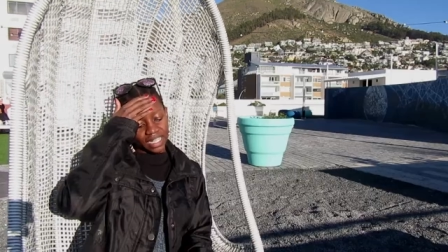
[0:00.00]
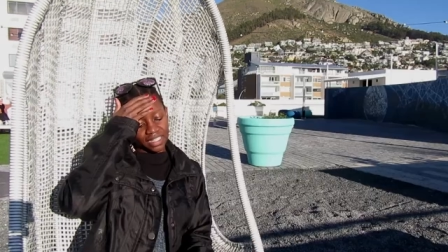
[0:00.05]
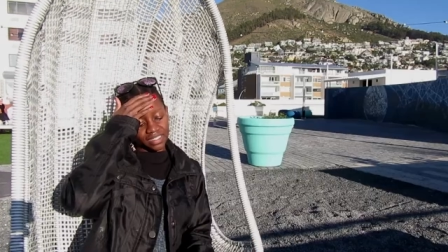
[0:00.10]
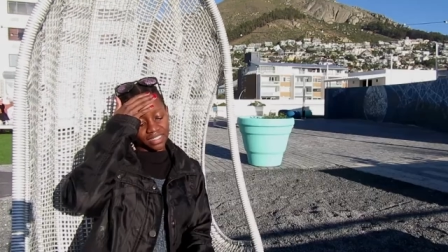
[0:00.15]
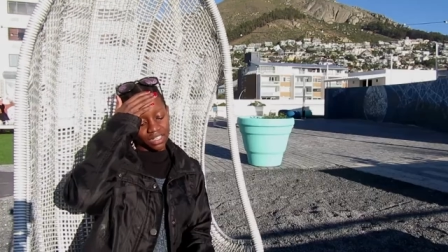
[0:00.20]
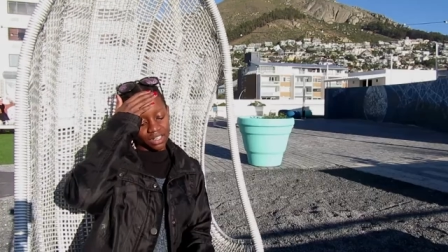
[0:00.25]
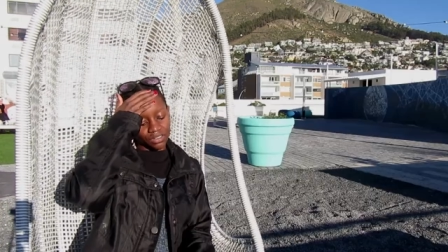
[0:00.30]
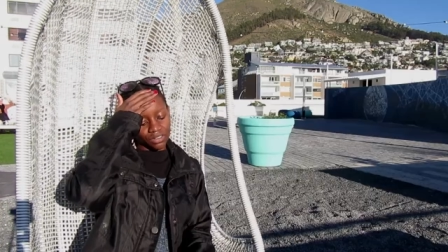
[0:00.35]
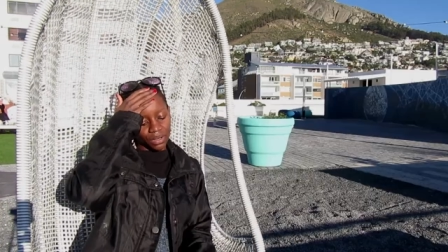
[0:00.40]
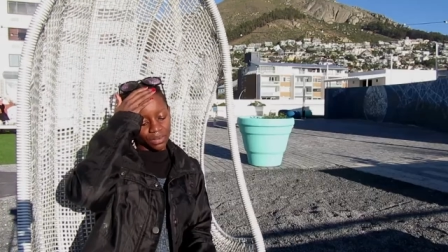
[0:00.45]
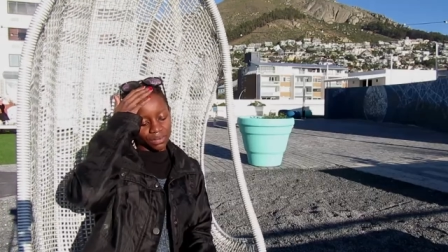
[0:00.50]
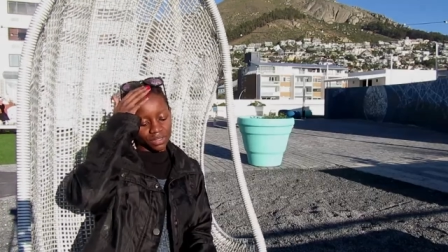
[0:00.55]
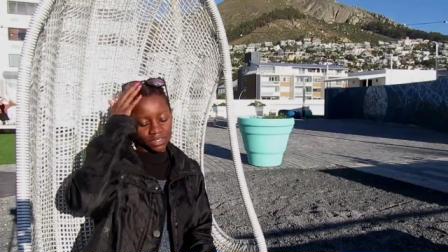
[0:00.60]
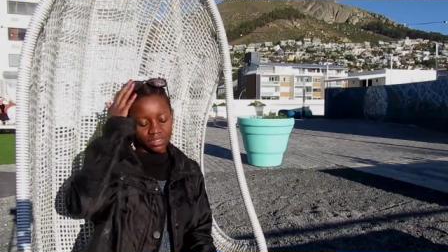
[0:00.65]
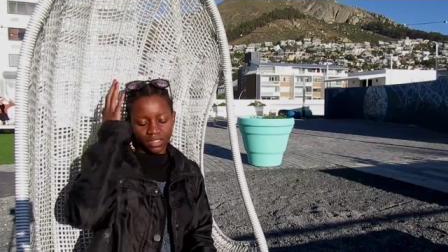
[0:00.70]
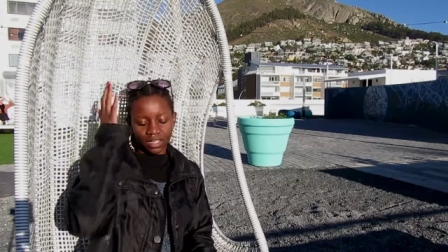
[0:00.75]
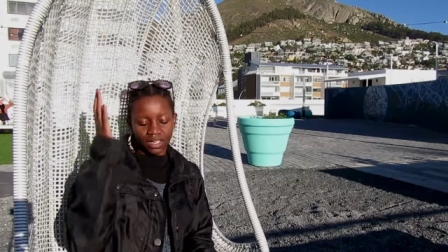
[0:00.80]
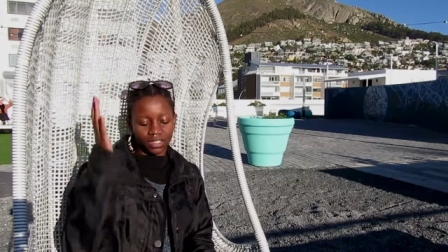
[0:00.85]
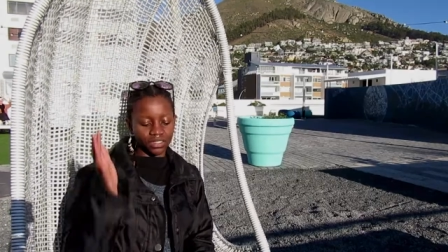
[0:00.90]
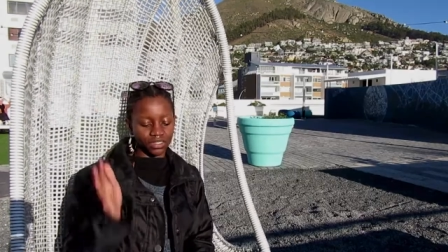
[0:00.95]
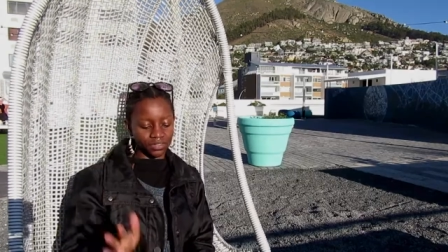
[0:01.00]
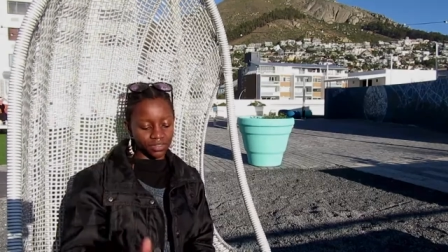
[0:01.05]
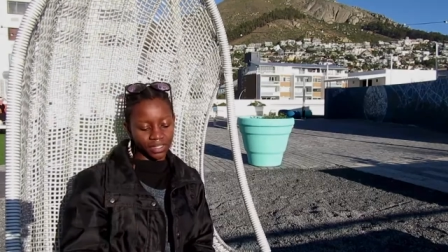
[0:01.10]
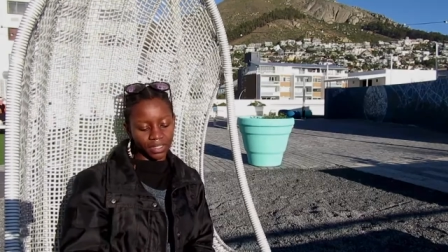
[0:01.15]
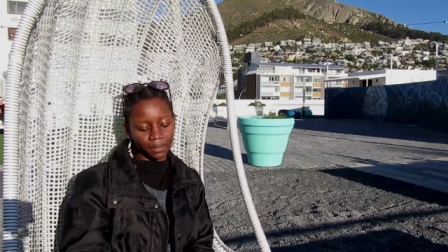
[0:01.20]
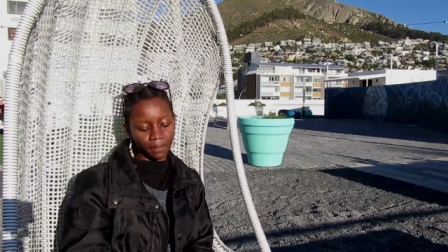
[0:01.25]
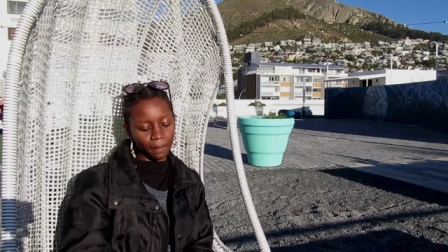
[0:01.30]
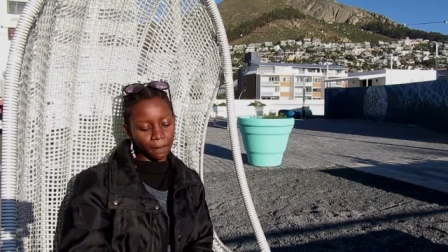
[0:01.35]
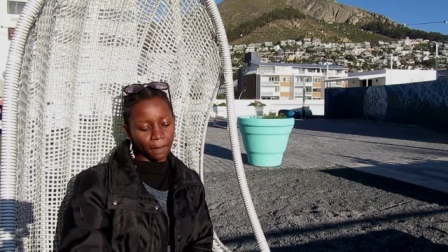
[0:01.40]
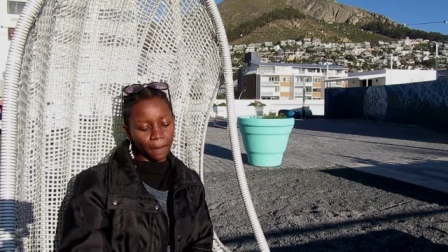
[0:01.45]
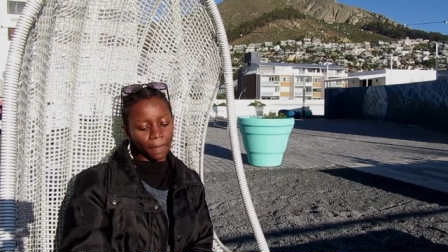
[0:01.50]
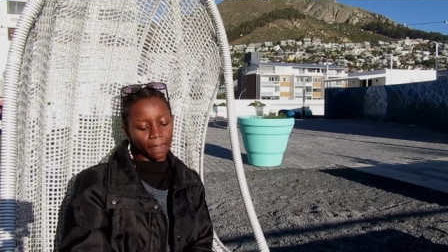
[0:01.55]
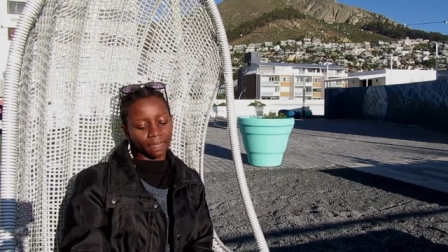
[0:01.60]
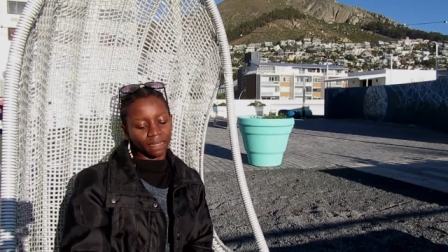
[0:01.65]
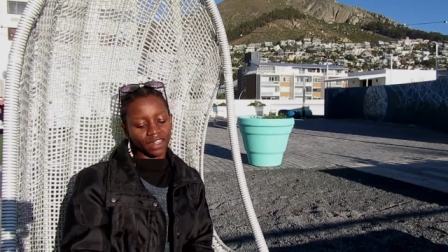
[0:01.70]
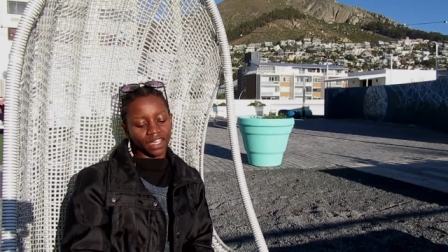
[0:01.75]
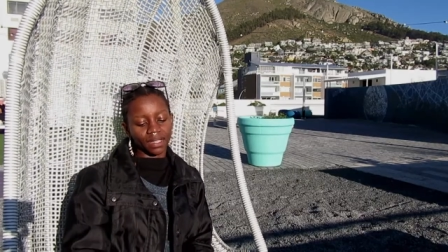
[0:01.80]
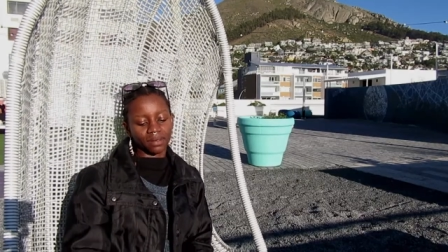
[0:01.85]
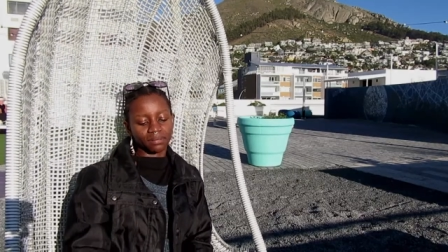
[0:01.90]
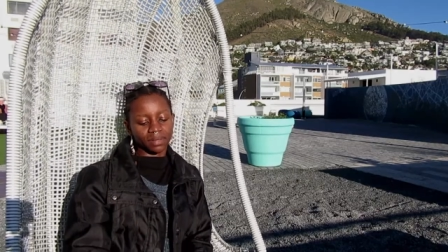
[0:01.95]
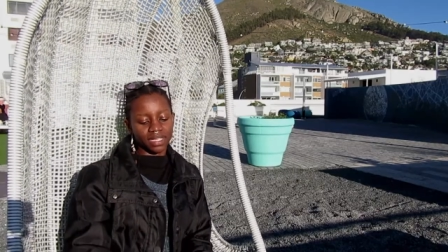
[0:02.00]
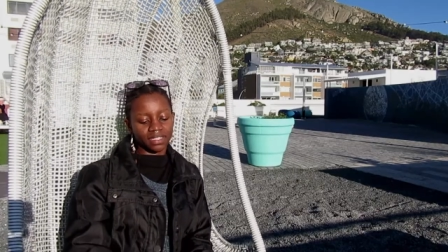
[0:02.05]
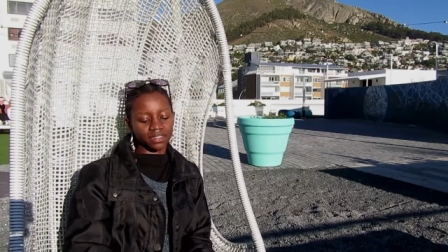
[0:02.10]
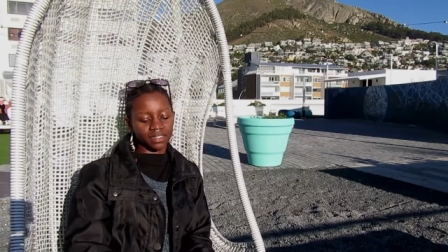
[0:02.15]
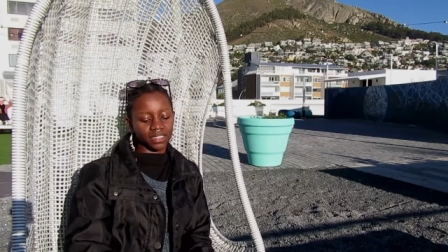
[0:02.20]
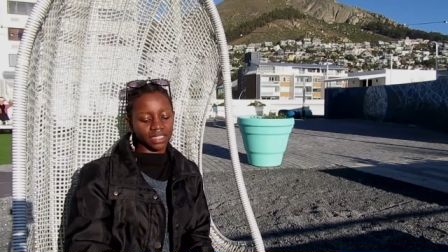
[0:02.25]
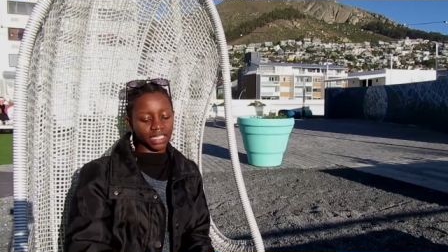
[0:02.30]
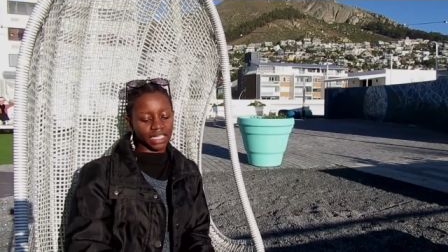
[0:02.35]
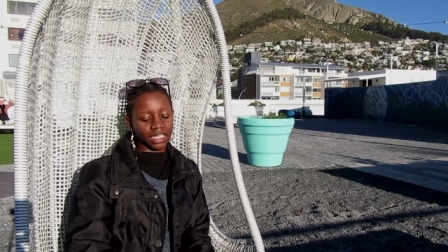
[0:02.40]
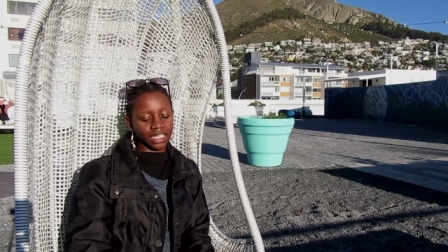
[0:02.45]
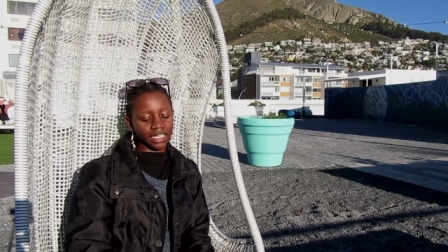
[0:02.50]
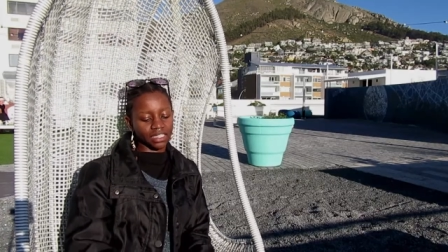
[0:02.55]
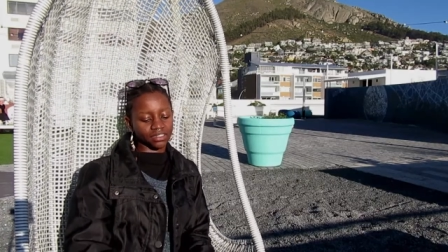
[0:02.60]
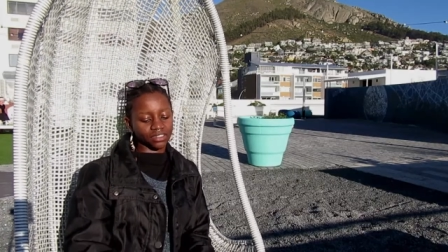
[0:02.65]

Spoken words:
That's around the size of it. And basically,